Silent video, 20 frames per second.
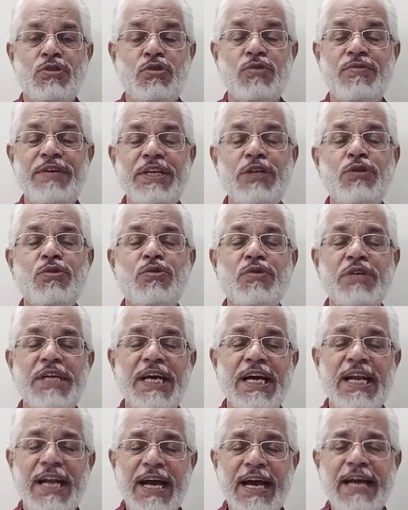So when you
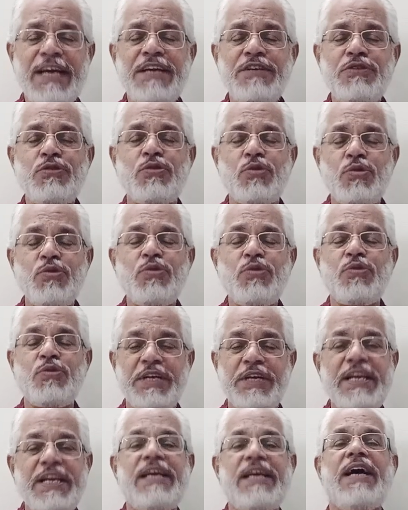realize who you
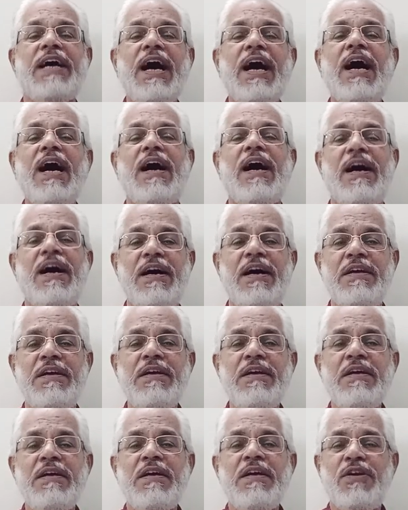really
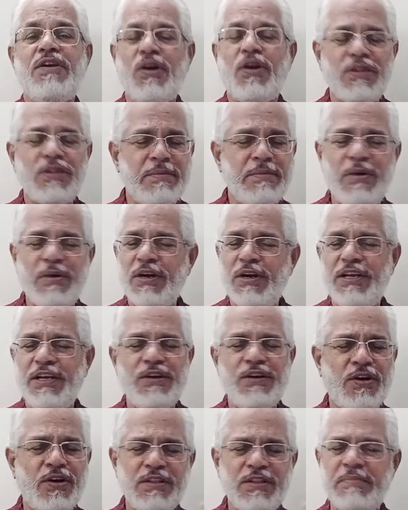are, not the
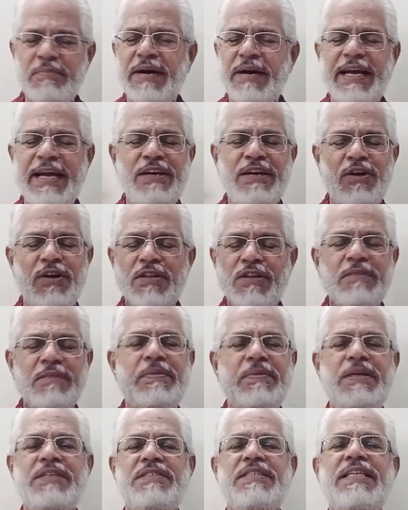body, not the mind, not the
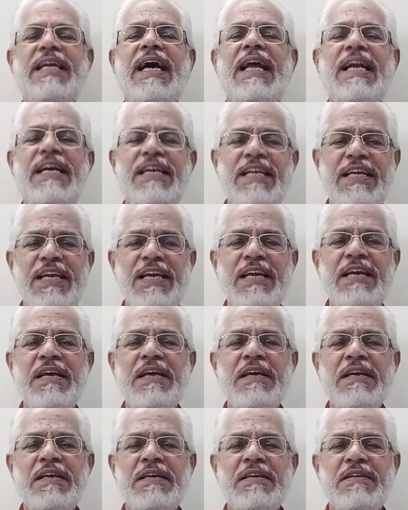personality,
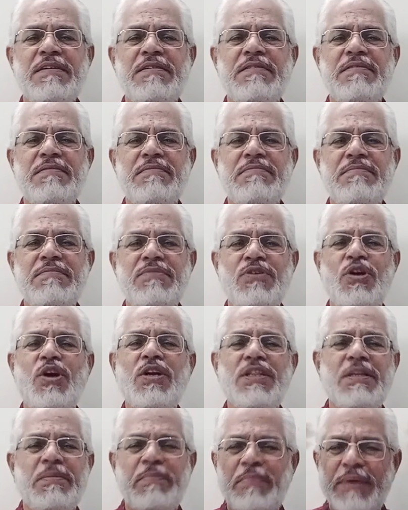
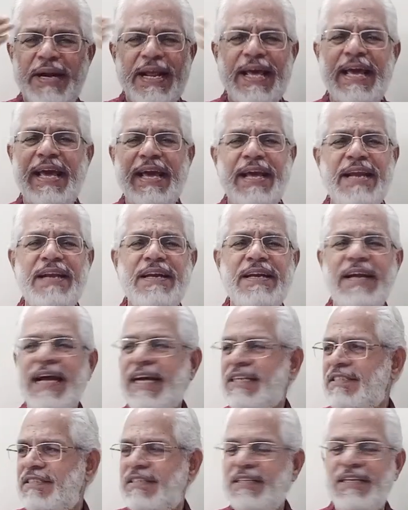not the brain,
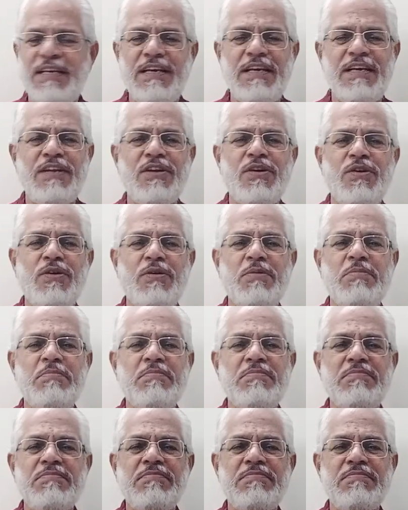as the, you know,
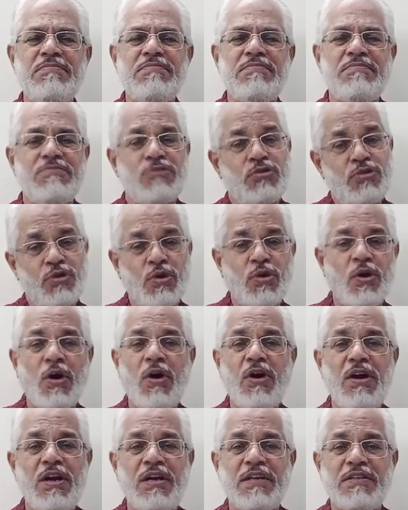
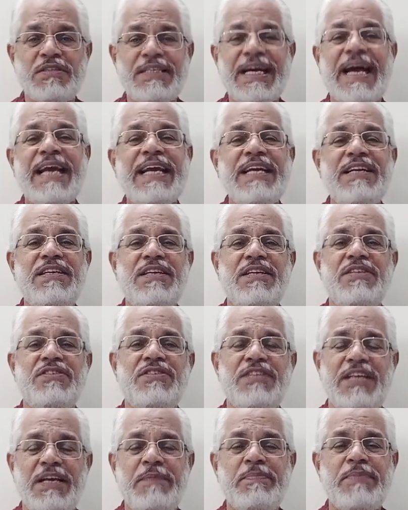so-called
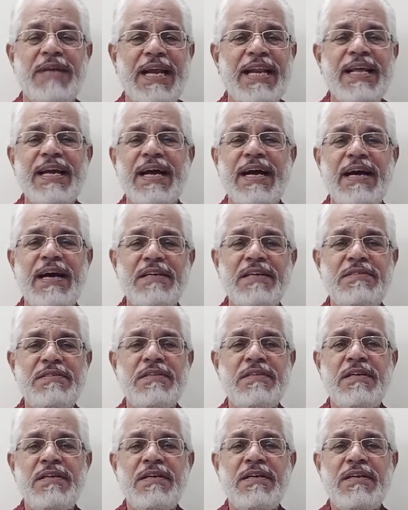scientists keep telling
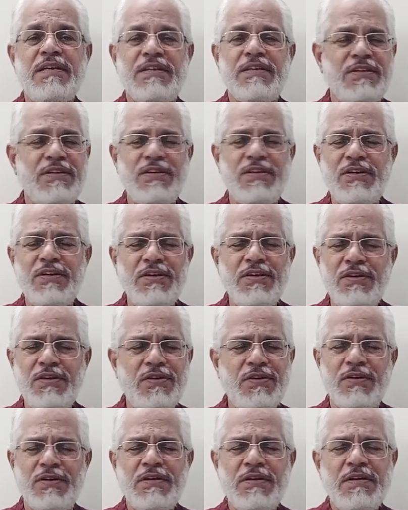us.
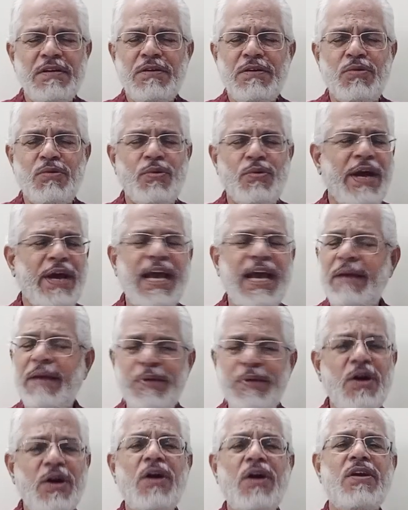No. Way
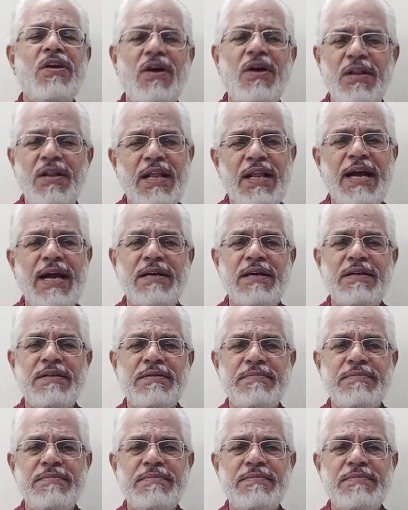beyond all that.